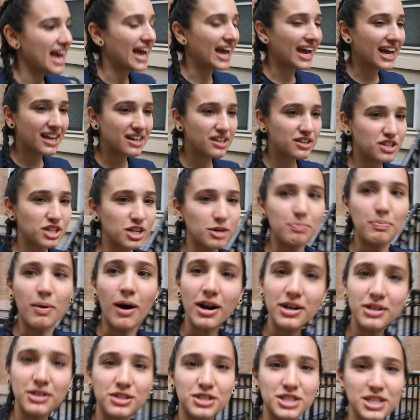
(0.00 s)
and they're a
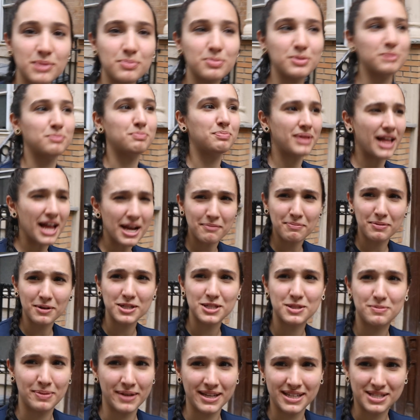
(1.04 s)
partnership with
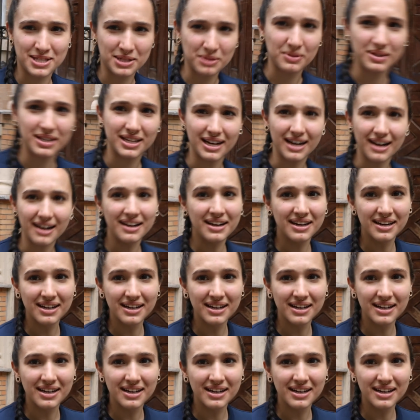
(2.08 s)
Blackbird's Pizzeria.